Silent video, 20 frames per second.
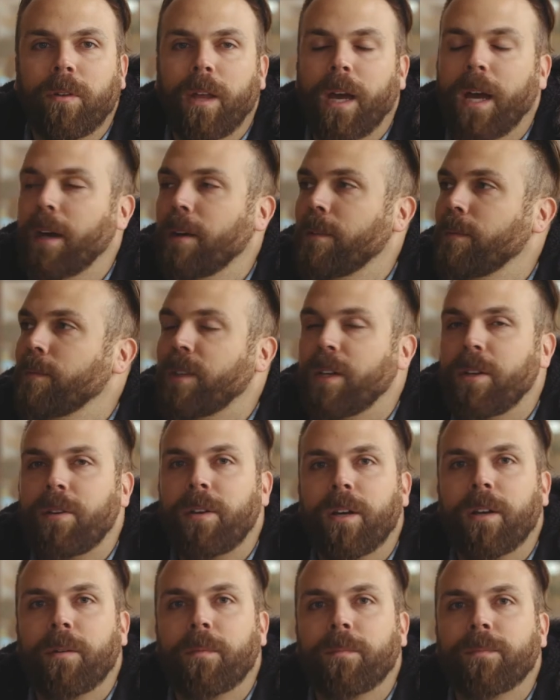loud. Can you
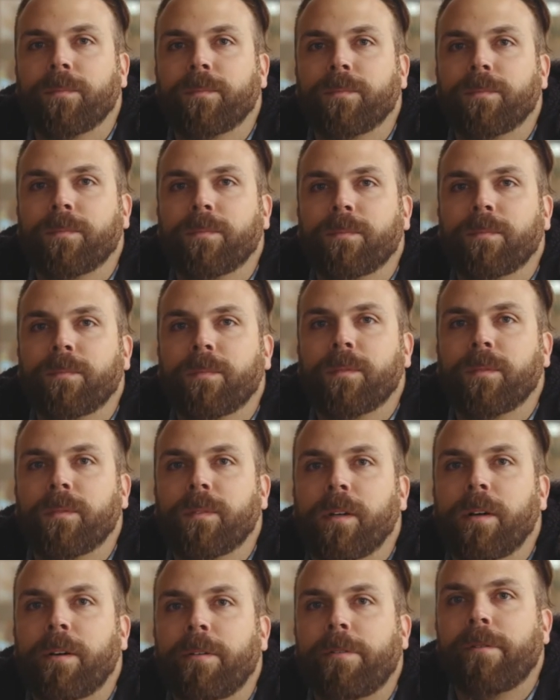hear? I think
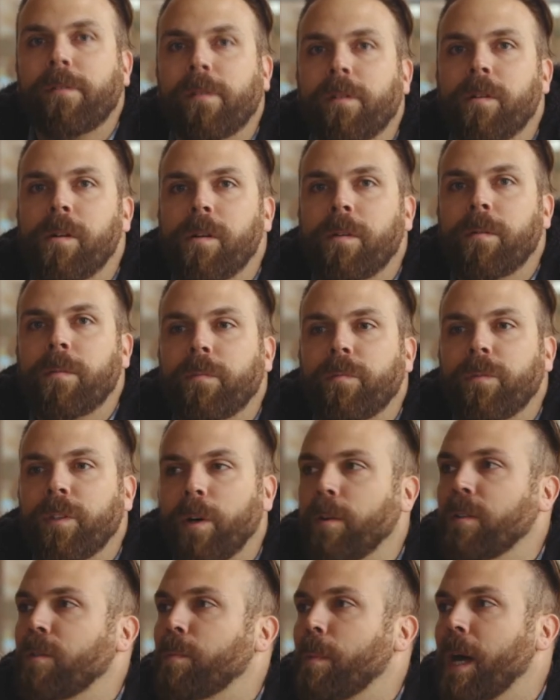that's Mac.
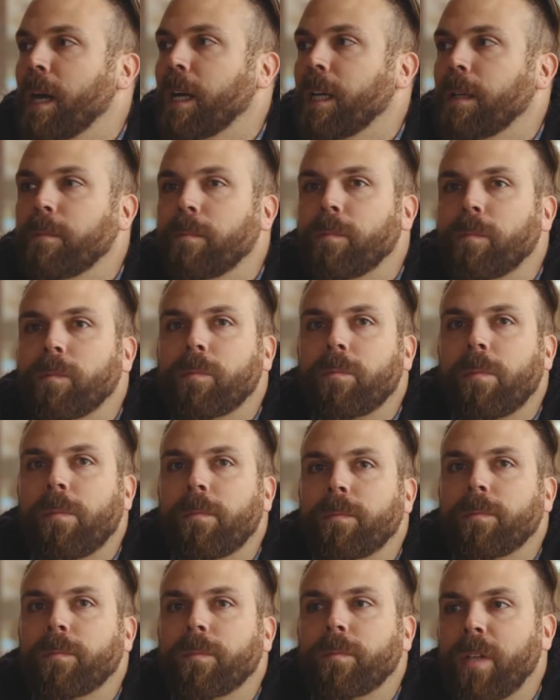No, it's Bakken. Is
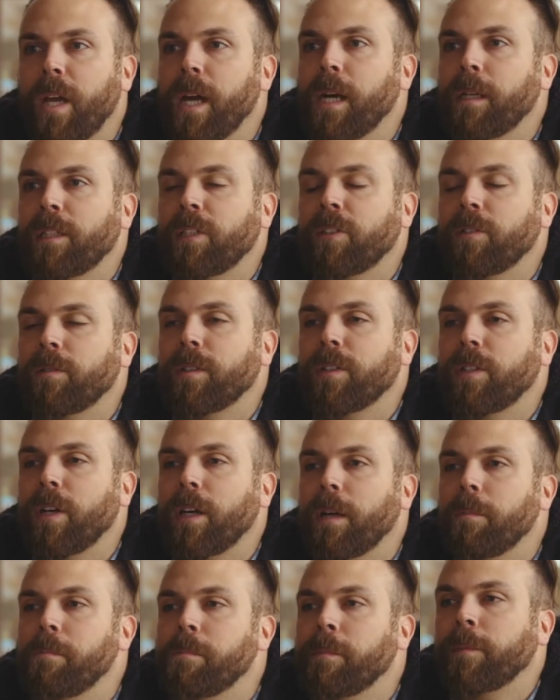it? Yeah, he's over there
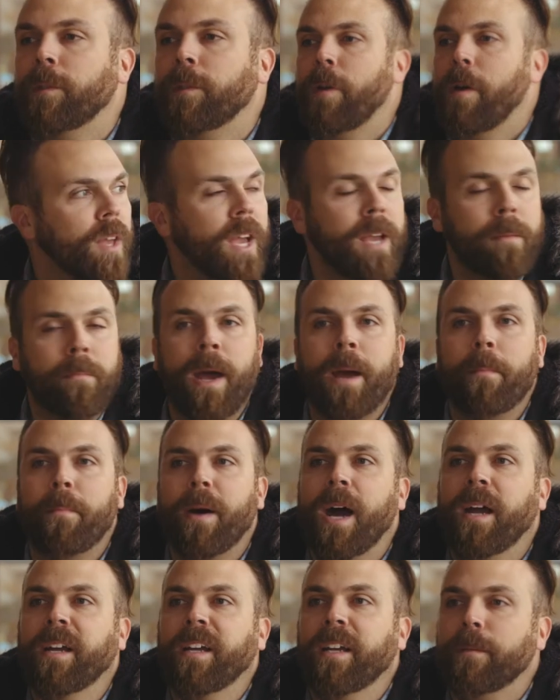talking. Hey, Matt
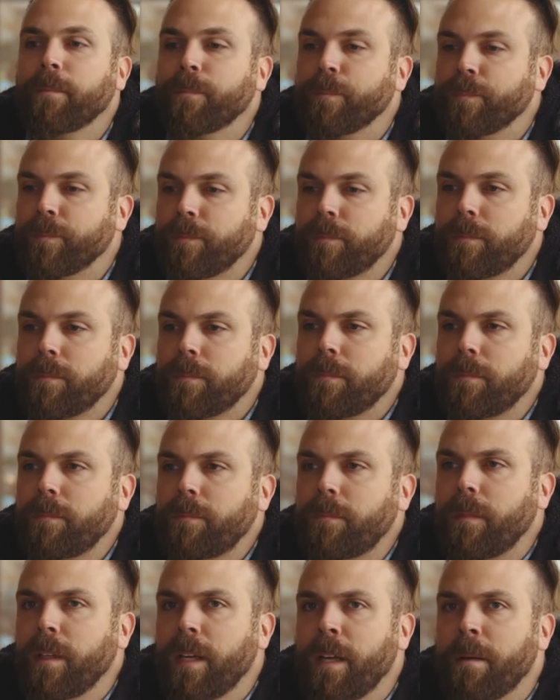Bakken
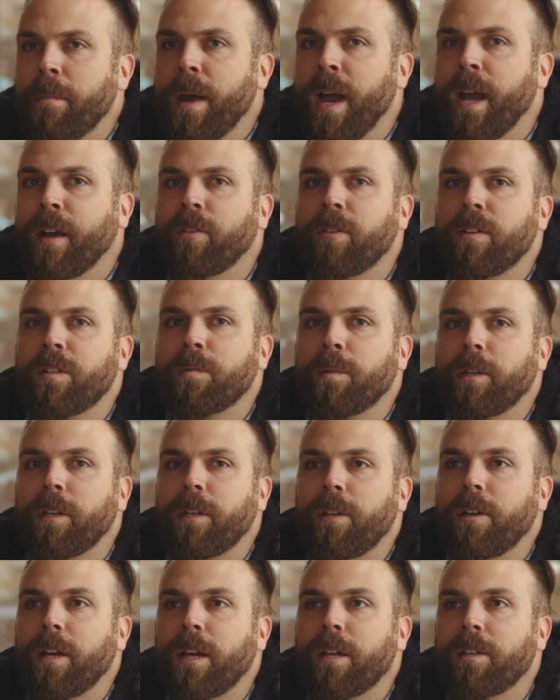and Mac Chrisman,
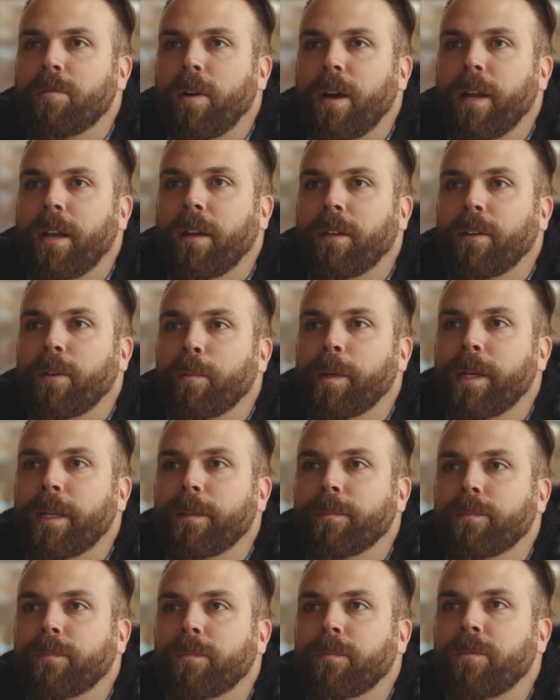can you guys quiet down a little
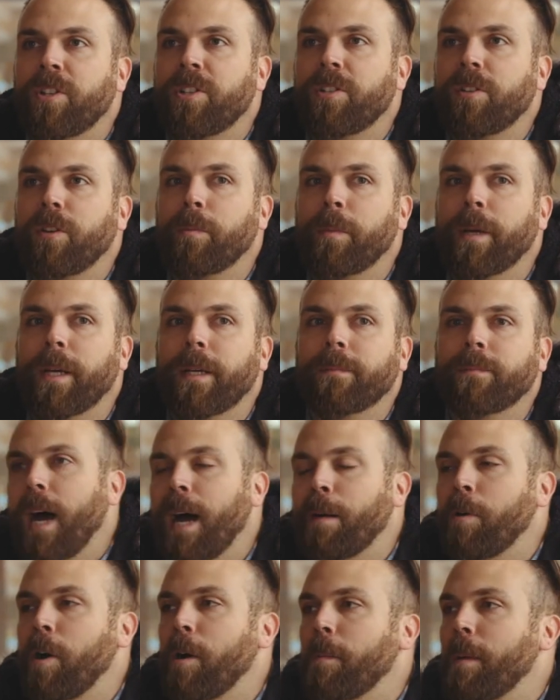bit? Just a little bit.
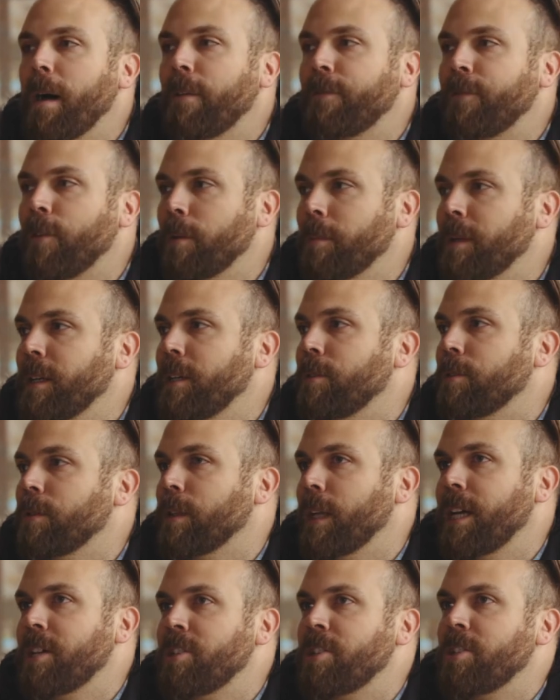I'm all about forming new
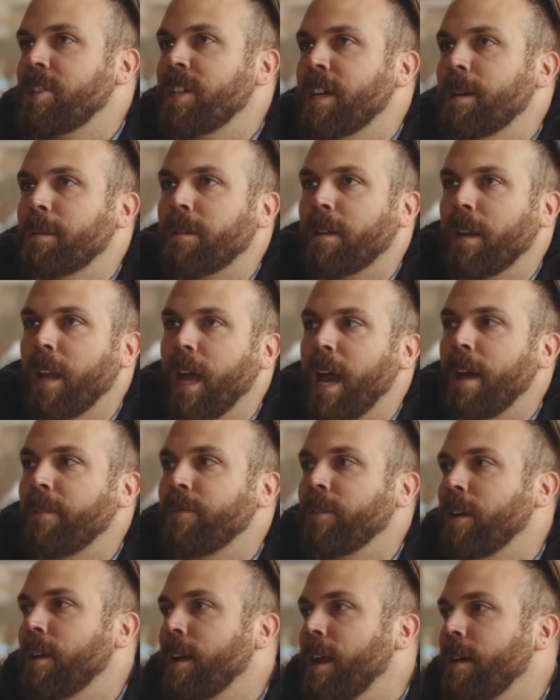relationships and
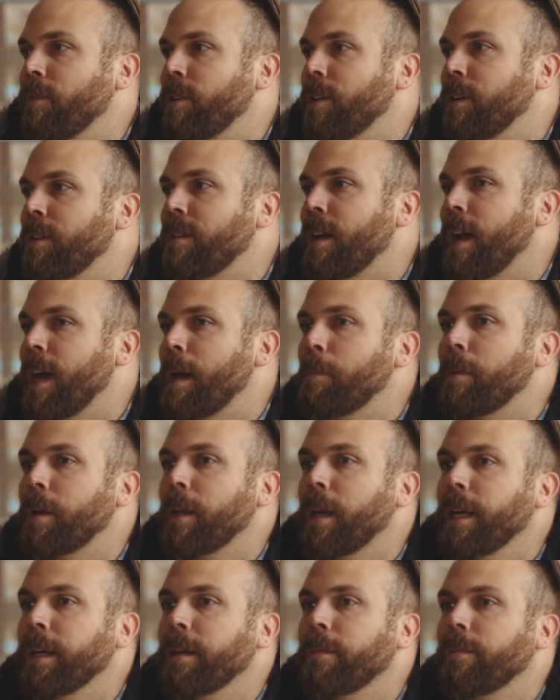laughing and having a good time, but
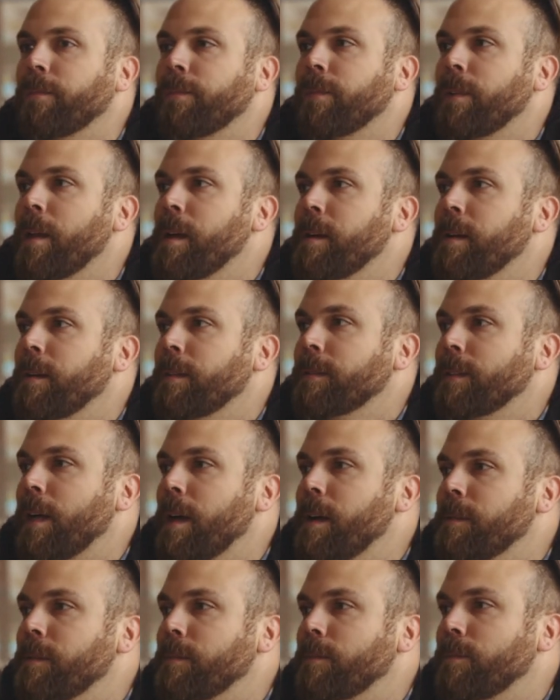like,
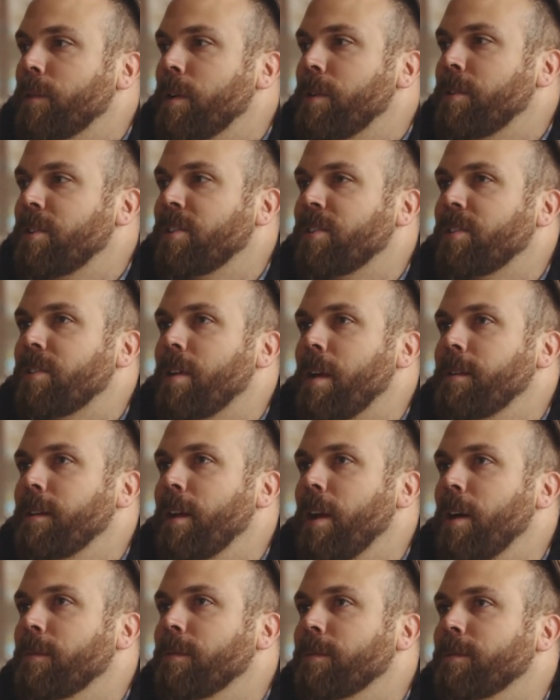just, you
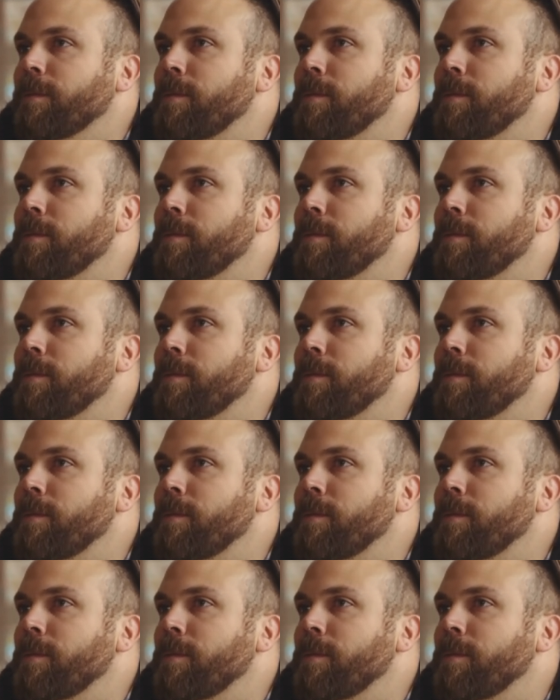know,